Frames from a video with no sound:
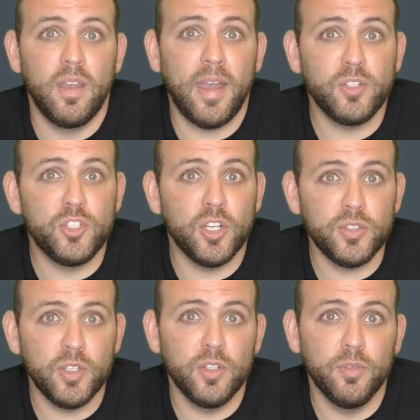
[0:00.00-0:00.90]
At
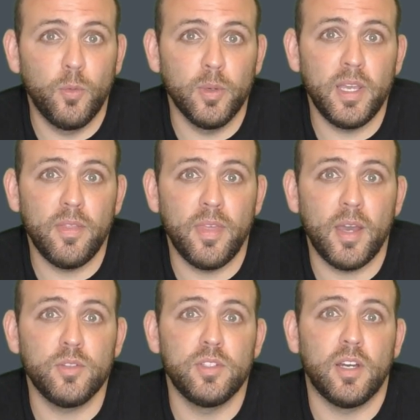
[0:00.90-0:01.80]
just under
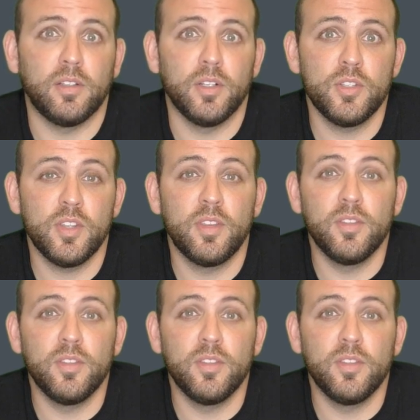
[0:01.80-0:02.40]
$48,000,